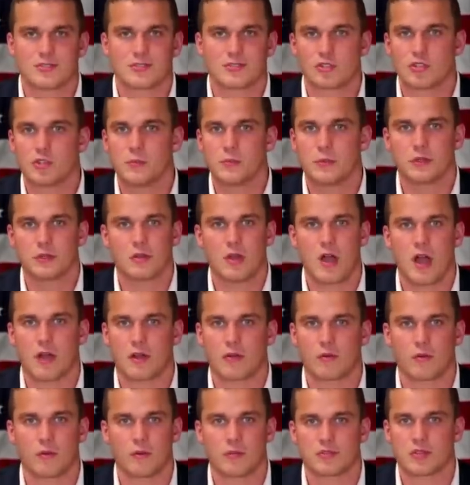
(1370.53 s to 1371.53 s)
just stupid
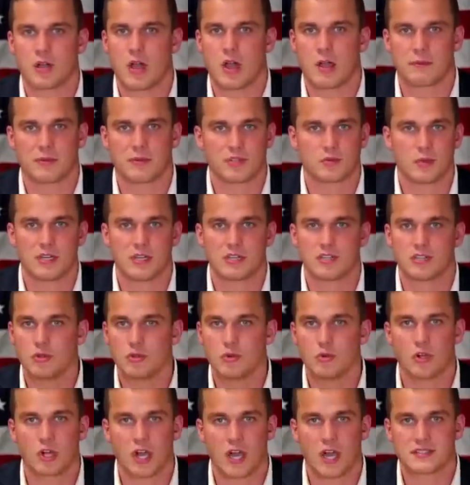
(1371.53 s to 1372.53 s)
locker room talk between
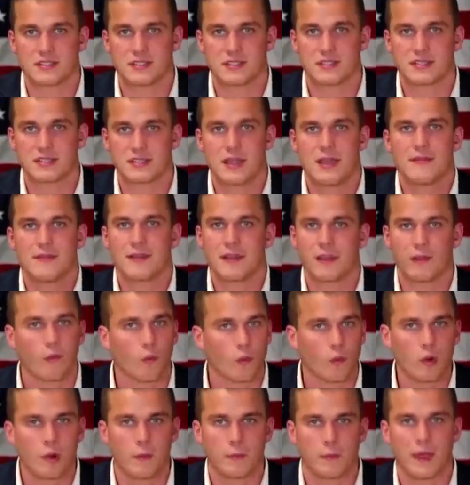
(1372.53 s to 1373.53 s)
two cousins that
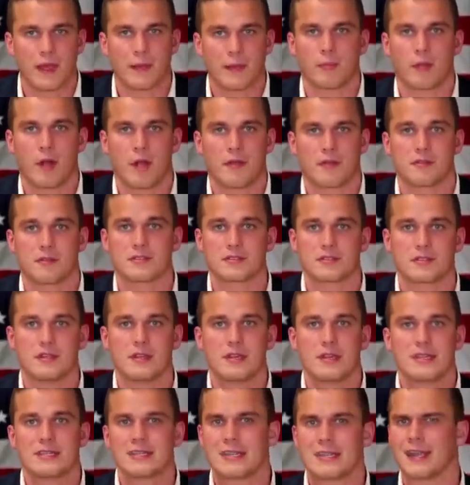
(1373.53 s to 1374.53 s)
grew up like brothers,
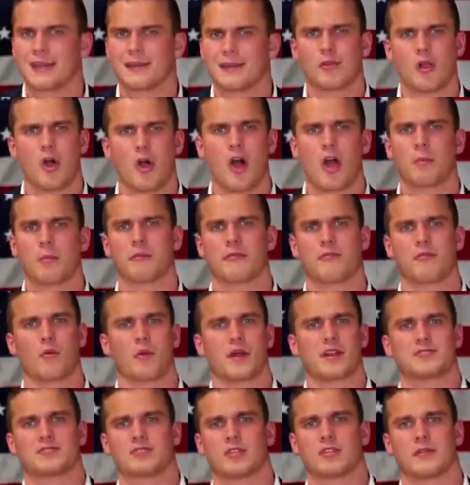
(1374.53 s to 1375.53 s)
taken long
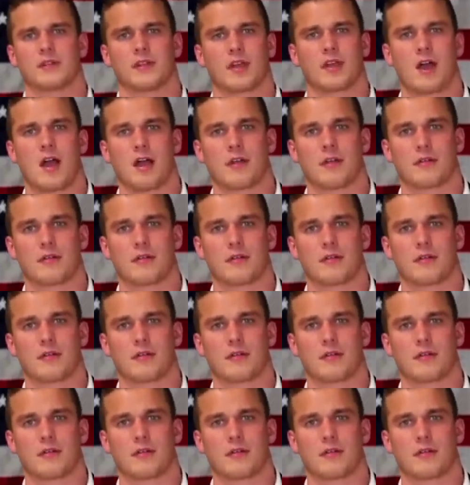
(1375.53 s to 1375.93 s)
before I served in